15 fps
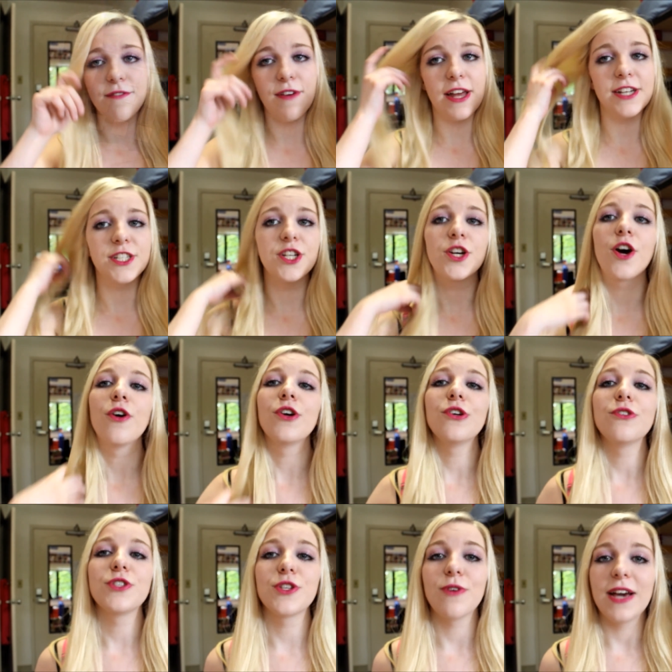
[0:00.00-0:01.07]
event to go
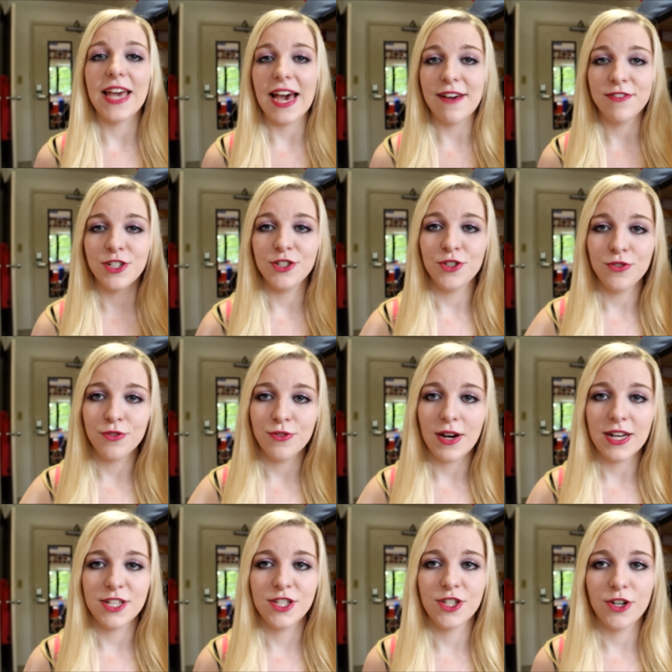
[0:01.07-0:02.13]
to, so I have to do
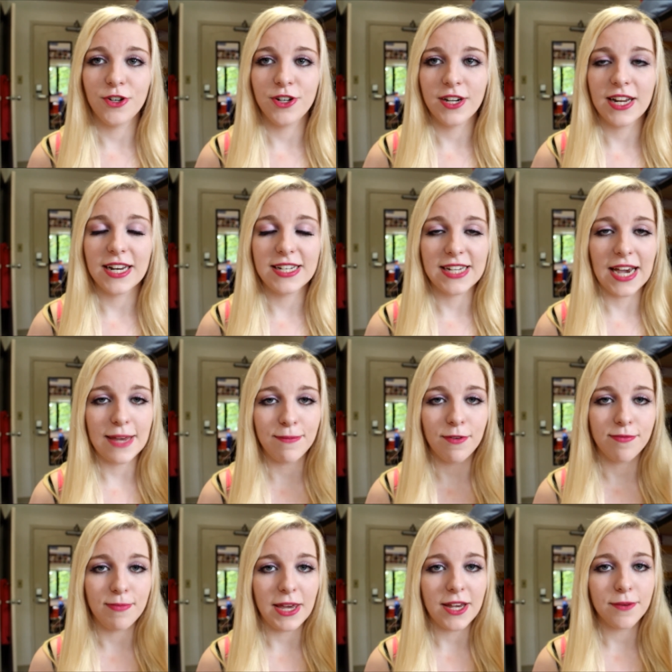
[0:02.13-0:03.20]
a certain type
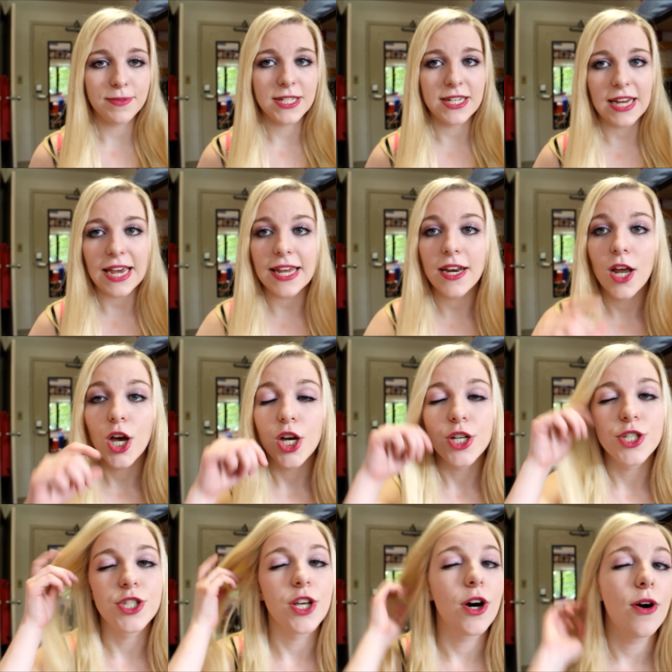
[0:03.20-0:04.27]
of makeup tonight,
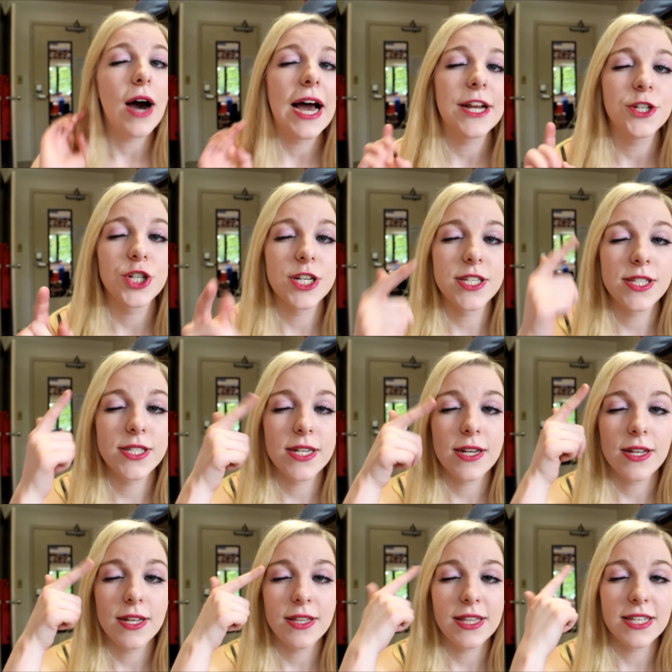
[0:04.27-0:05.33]
so
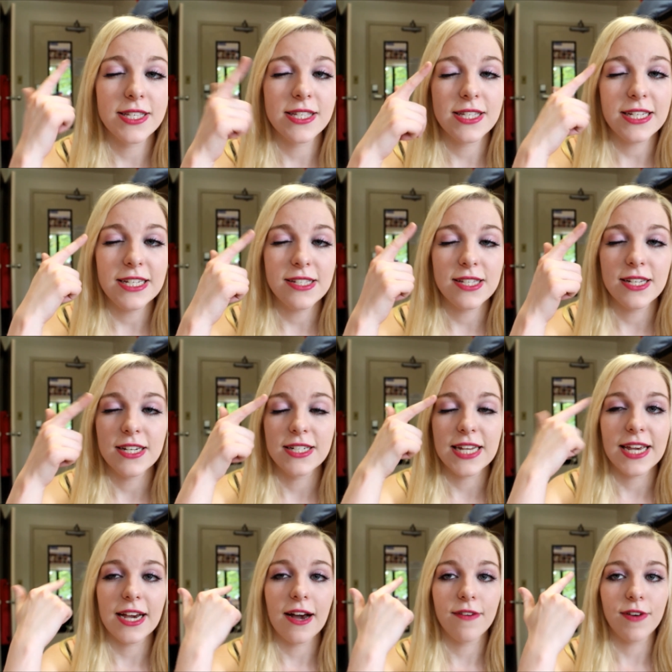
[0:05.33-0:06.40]
this is easy to
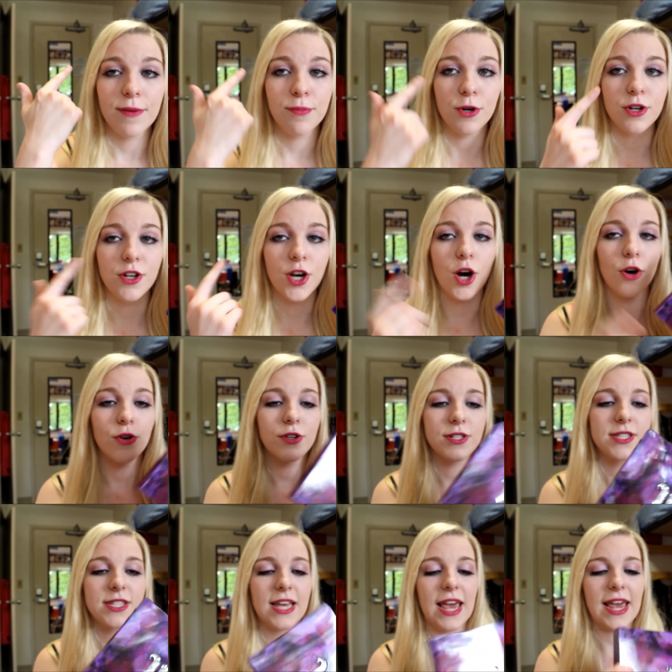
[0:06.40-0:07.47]
take off. I put
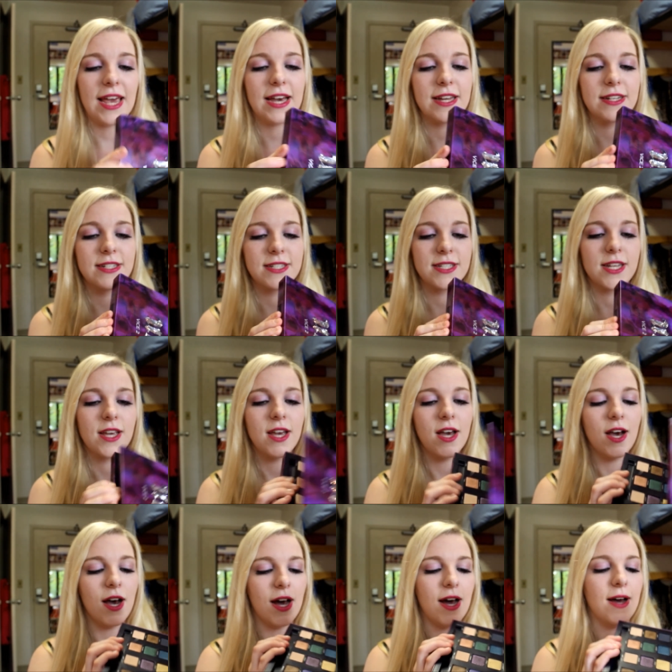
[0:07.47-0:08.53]
Cokes and
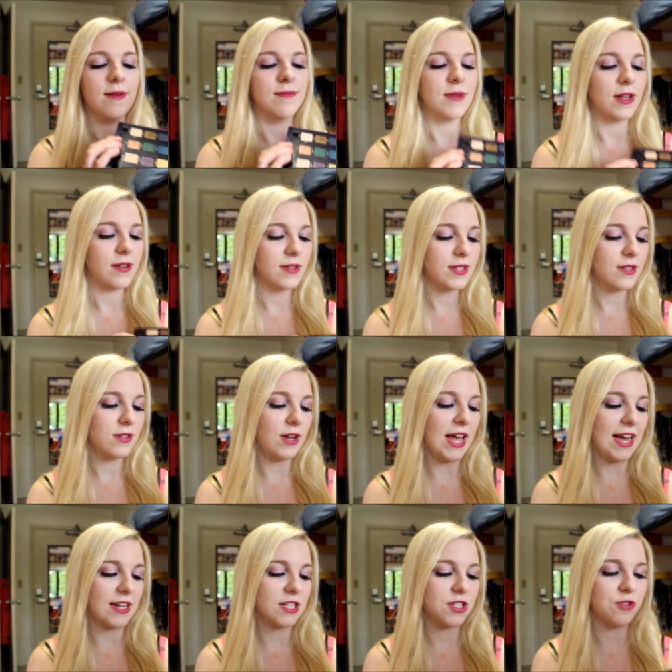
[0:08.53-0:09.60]

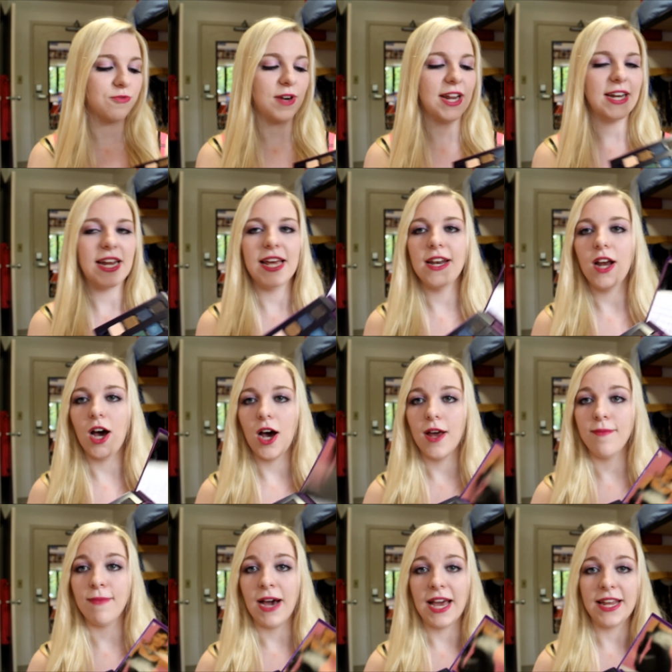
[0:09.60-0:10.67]
X-Rated
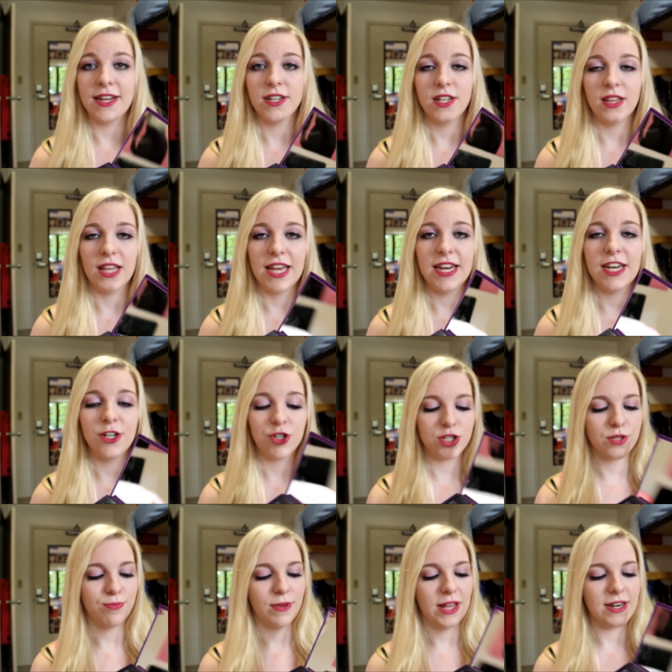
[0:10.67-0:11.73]
on my lid and
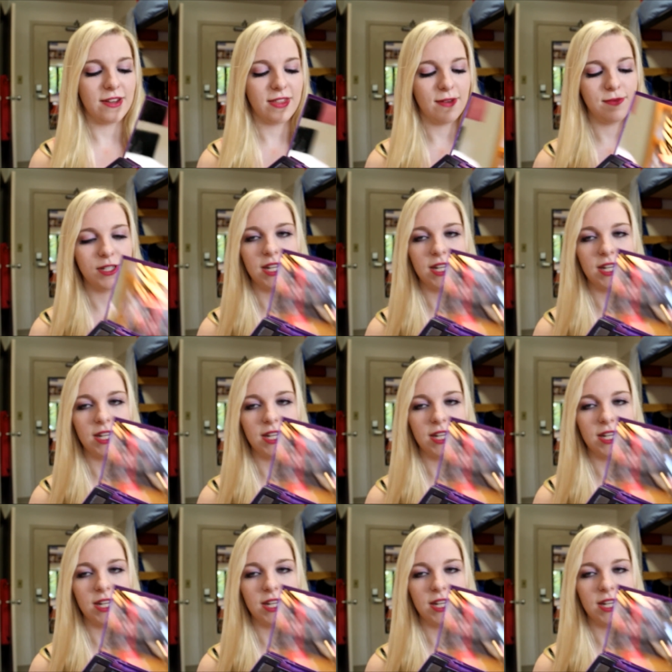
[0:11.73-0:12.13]
just blended them